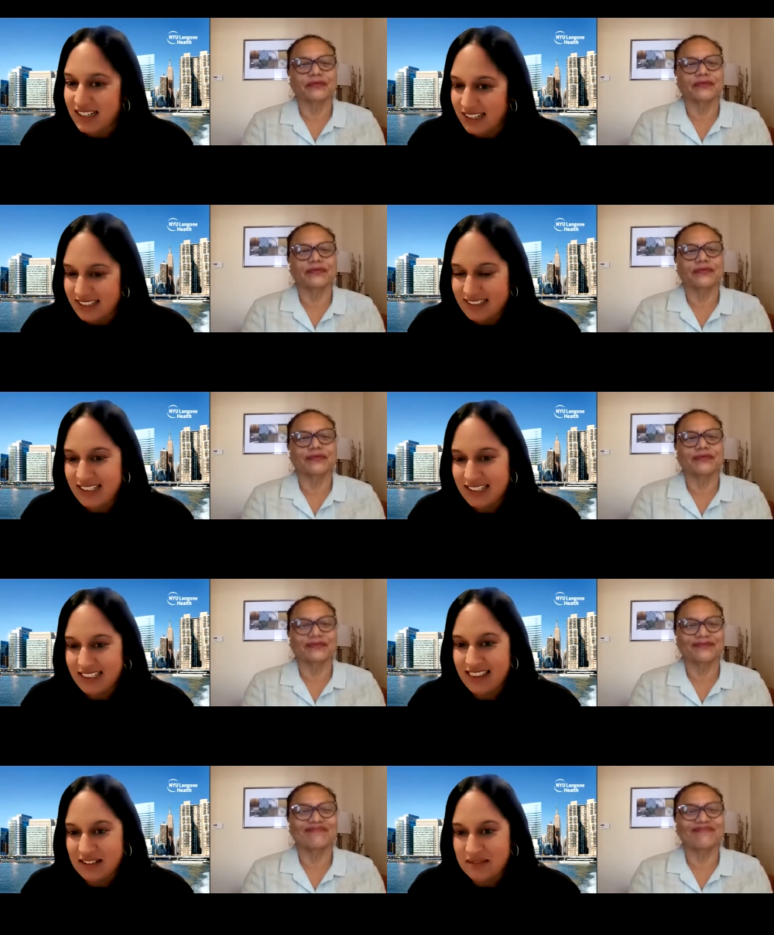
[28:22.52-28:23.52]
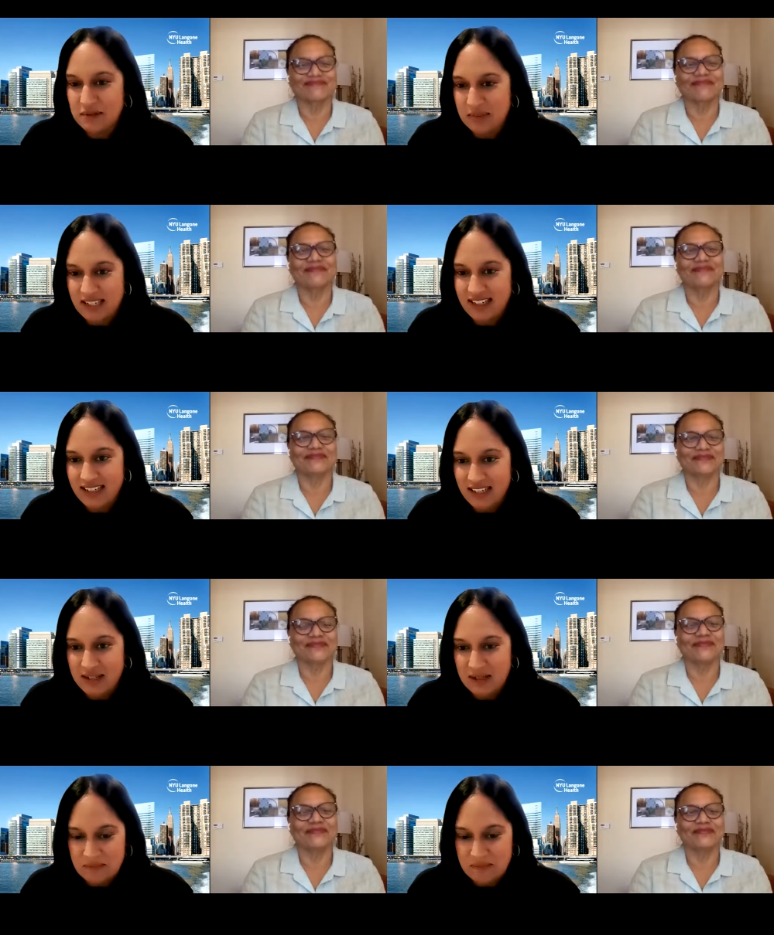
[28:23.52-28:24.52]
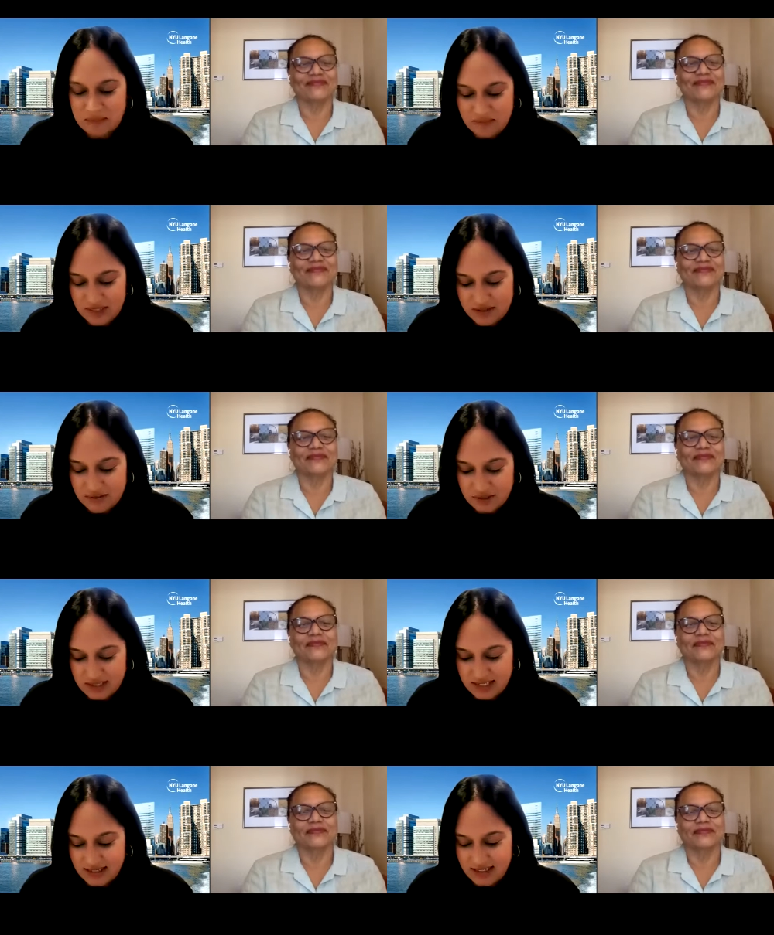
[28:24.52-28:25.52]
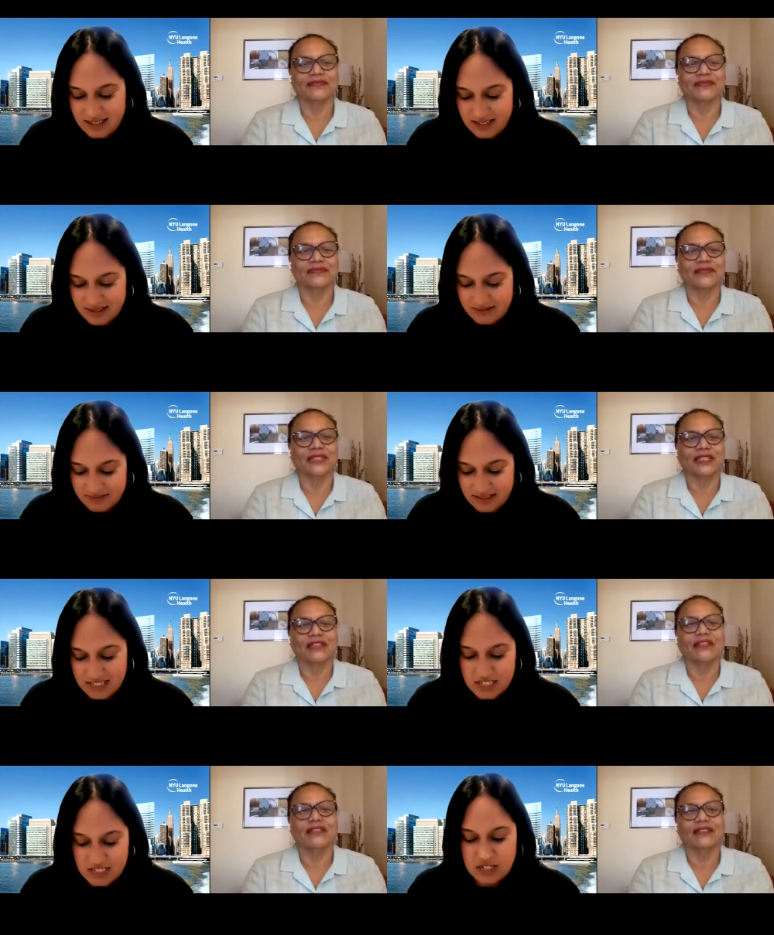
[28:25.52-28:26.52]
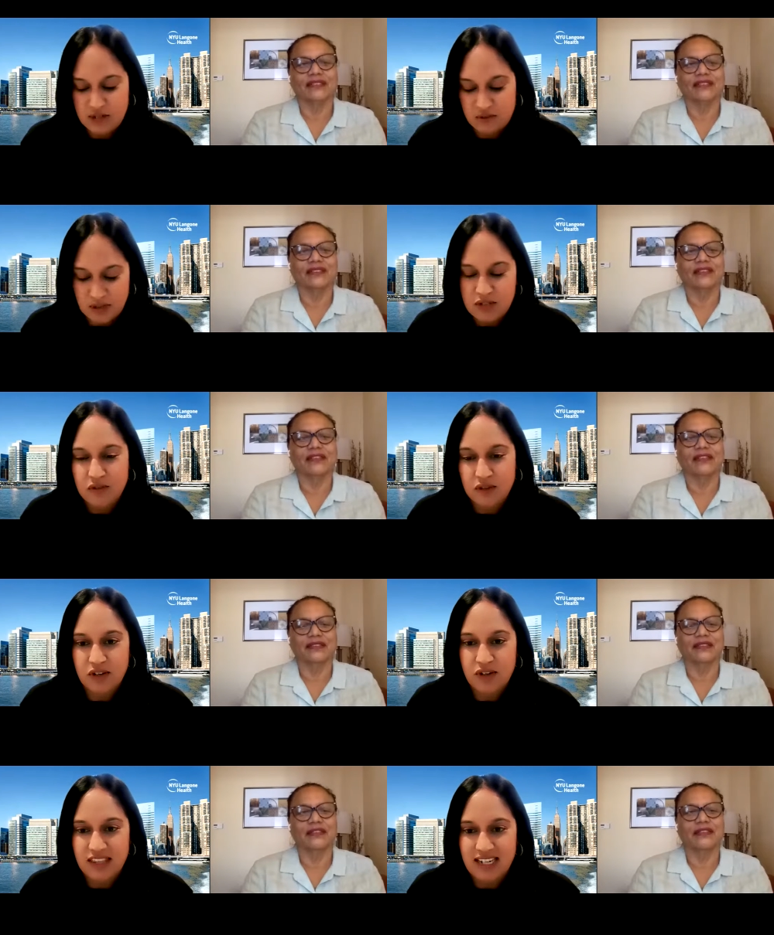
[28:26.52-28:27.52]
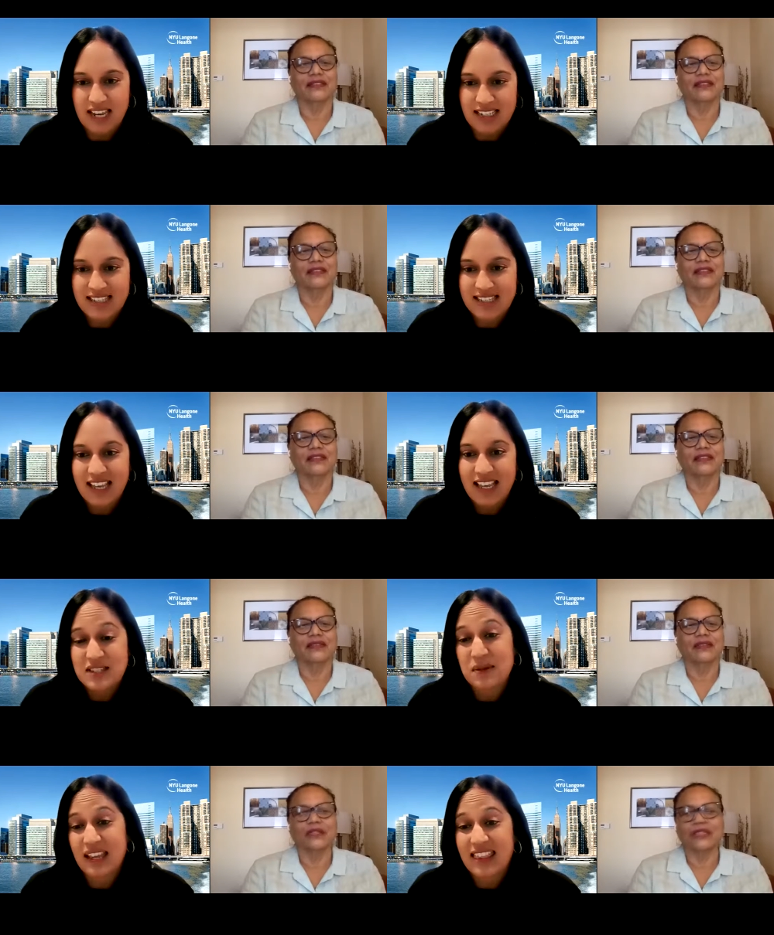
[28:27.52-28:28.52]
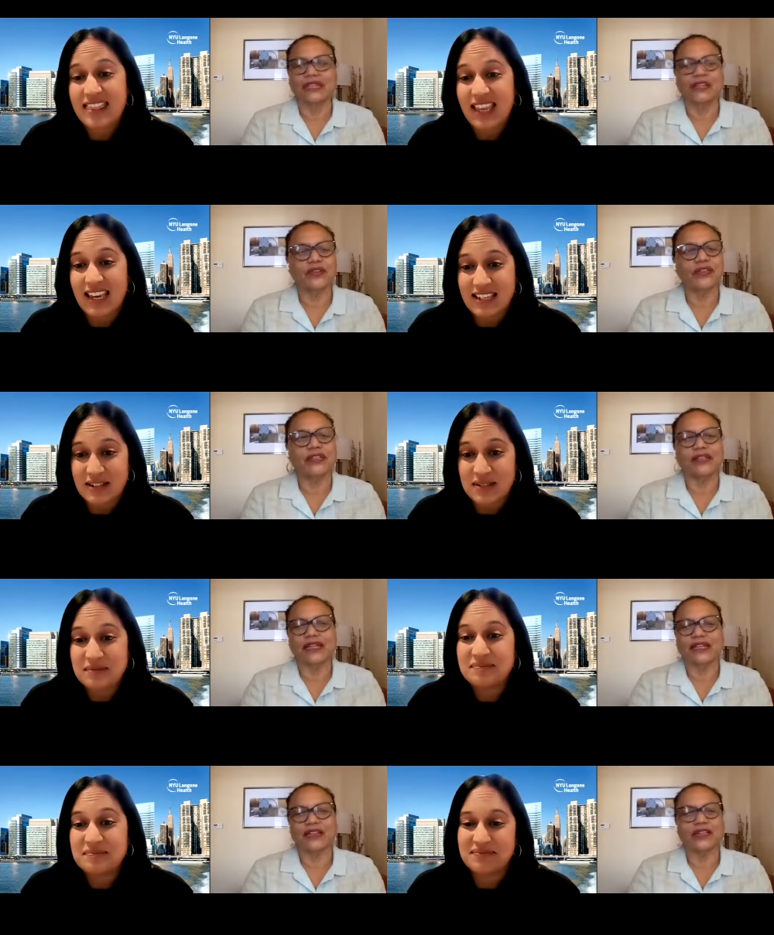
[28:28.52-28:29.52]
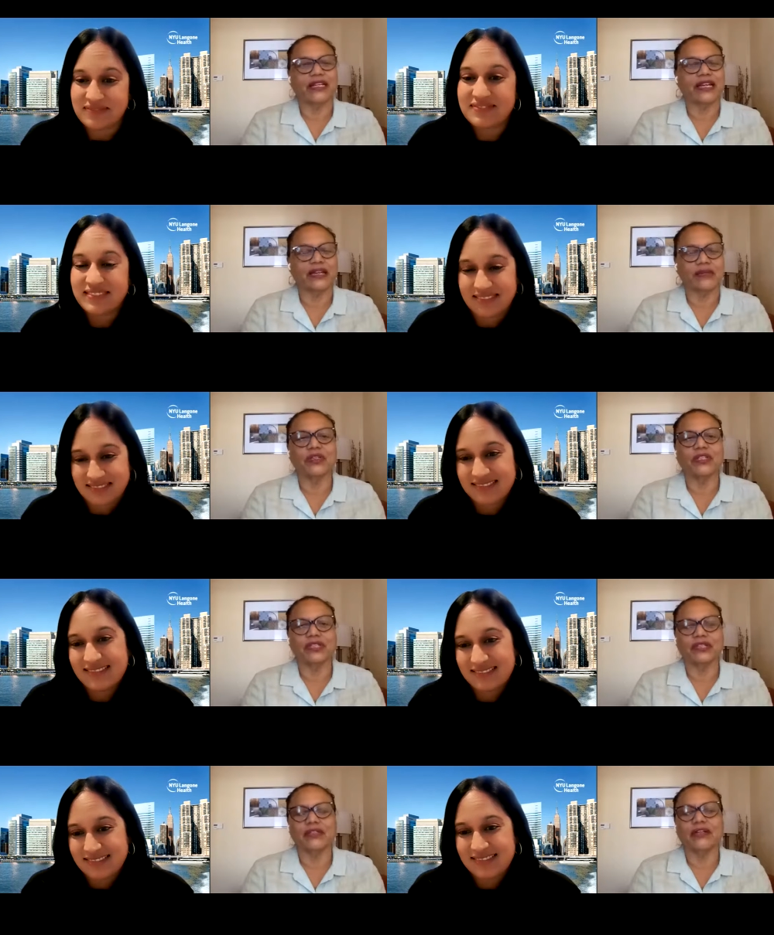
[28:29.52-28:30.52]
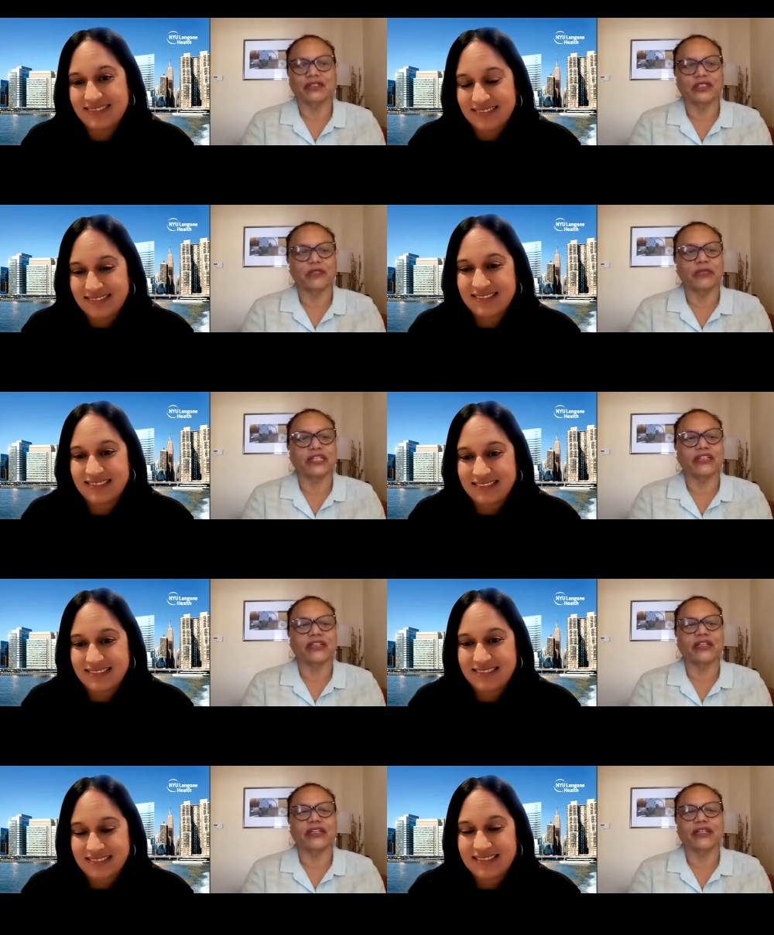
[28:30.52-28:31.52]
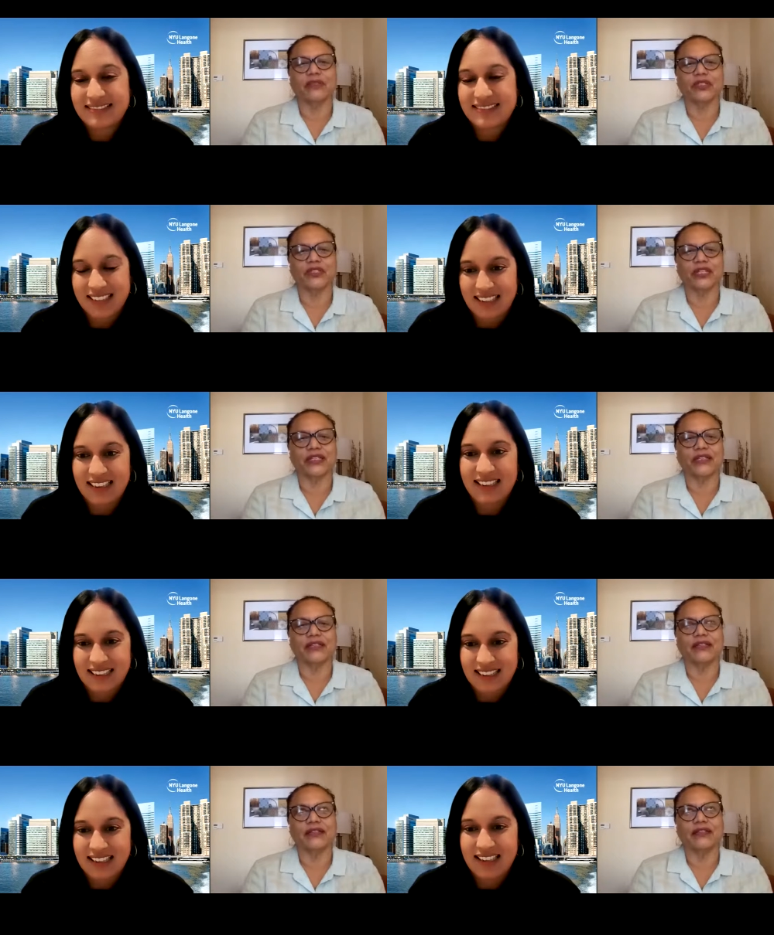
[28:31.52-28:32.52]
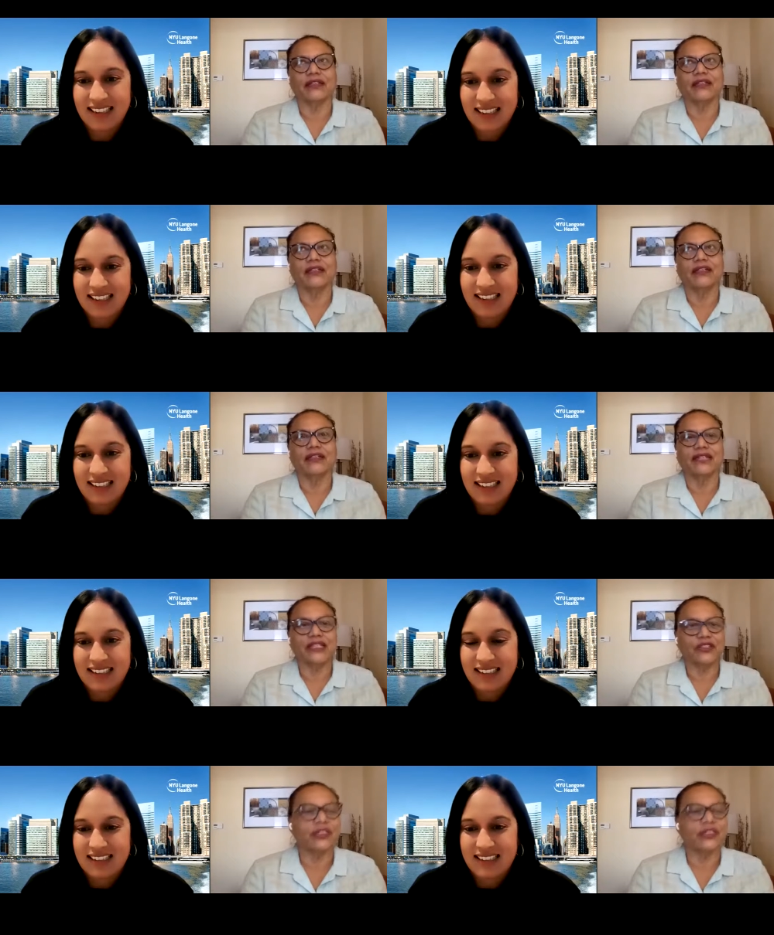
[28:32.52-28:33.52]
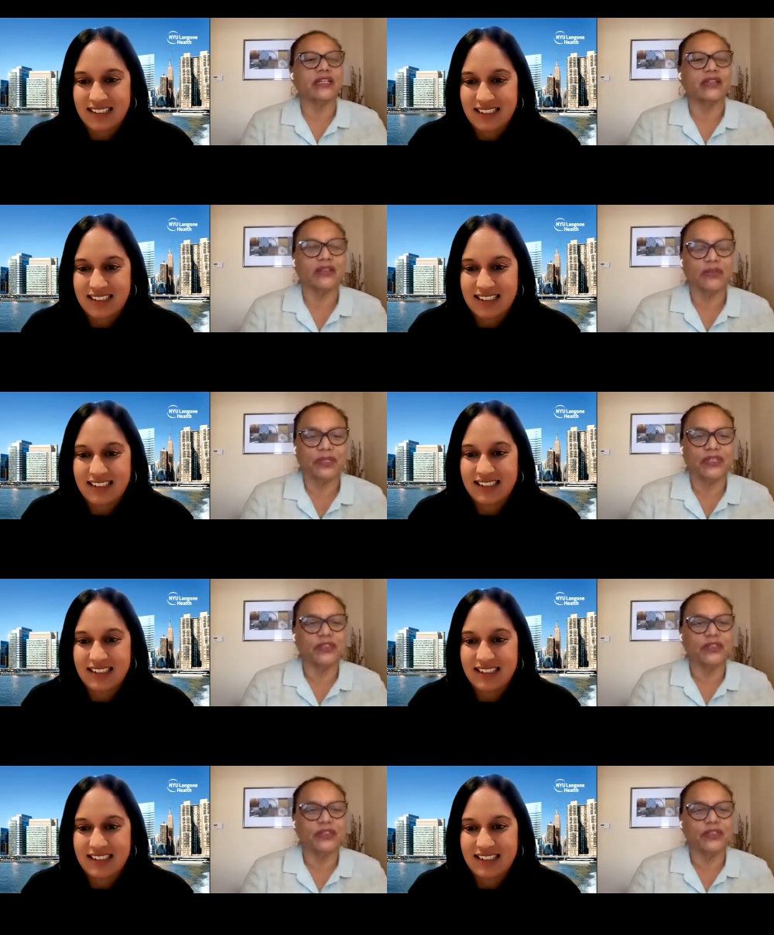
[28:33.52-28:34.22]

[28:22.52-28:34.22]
Speaker 1: on and, and I think will be um, really uh, continued much further at the next.
Speaker 2: So well, again, thank you. Thank you, Nadia. I'm really honored to be here. I appreciate the, uh, the interest and all the work